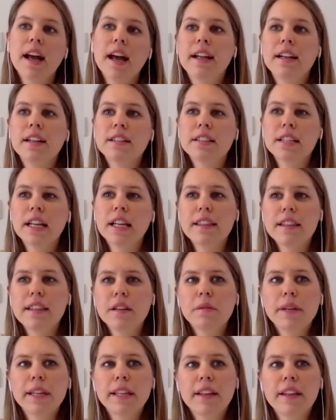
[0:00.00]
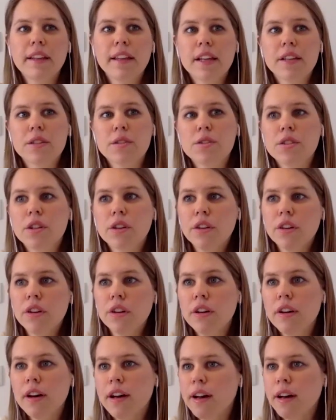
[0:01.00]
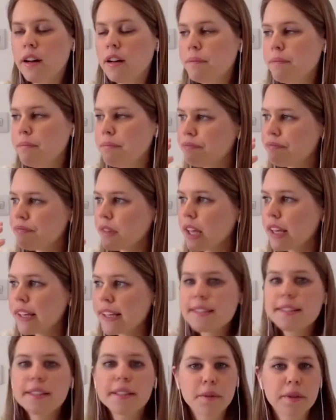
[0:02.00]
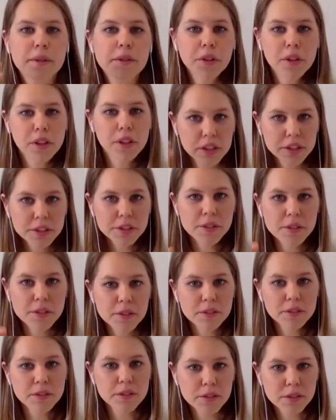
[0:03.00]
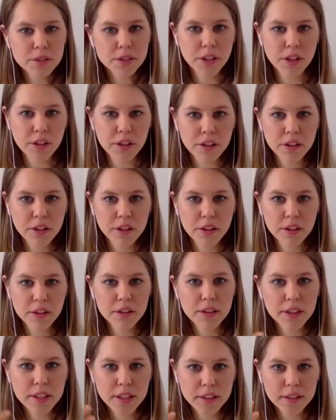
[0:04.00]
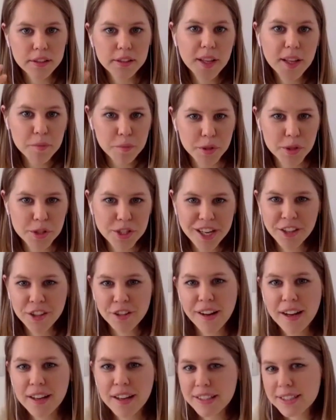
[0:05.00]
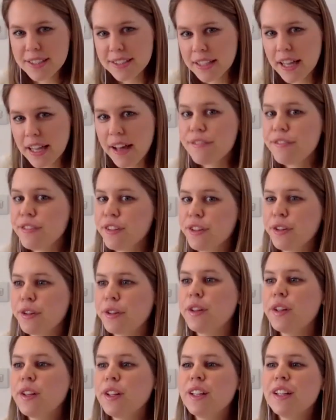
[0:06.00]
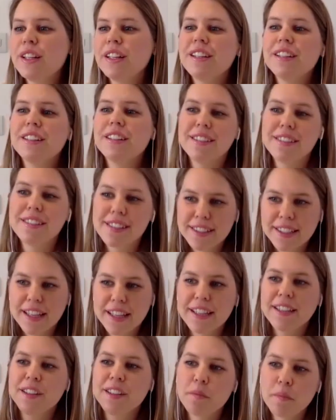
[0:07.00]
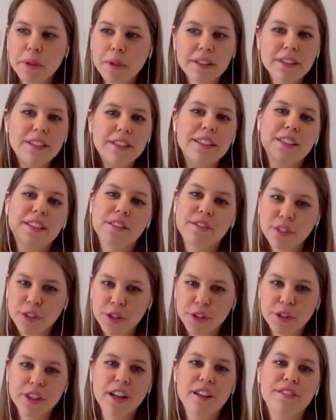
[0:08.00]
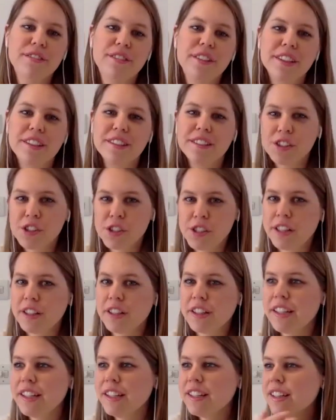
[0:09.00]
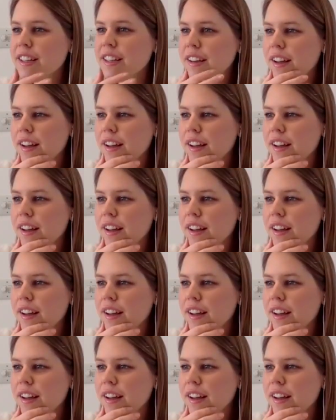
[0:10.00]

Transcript: and I think we can get so um, I guess because we're so close to that that project throughout its life. You know, you design it, you build it, you photograph it, you share it